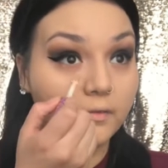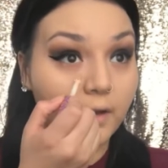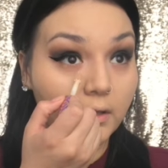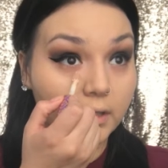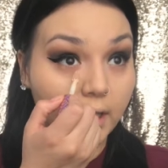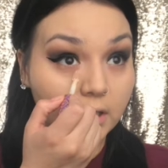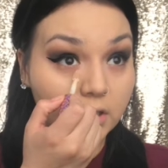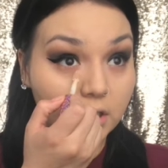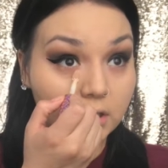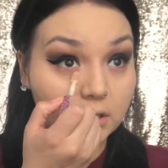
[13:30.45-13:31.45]

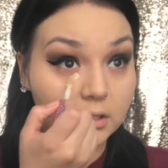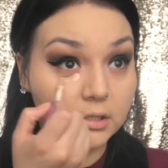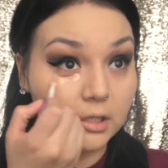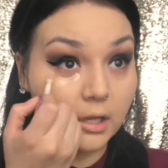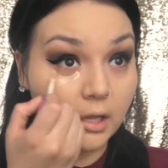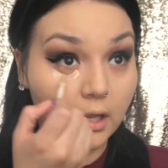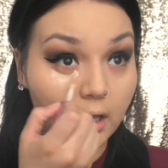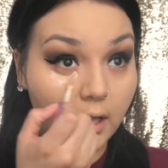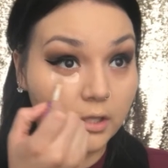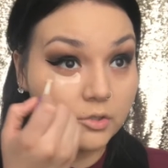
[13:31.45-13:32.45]
foundations
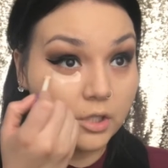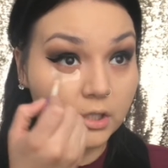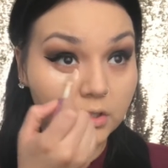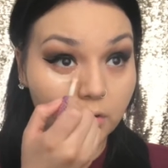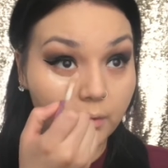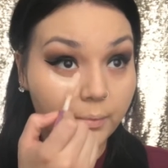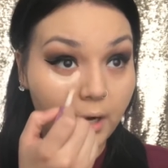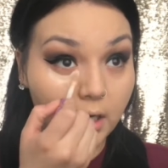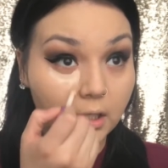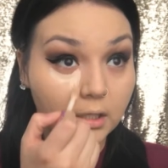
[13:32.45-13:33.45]
and drugstore
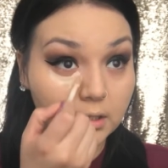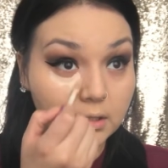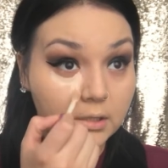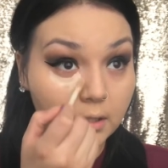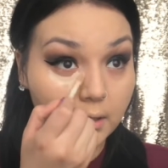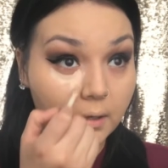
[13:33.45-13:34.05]
products.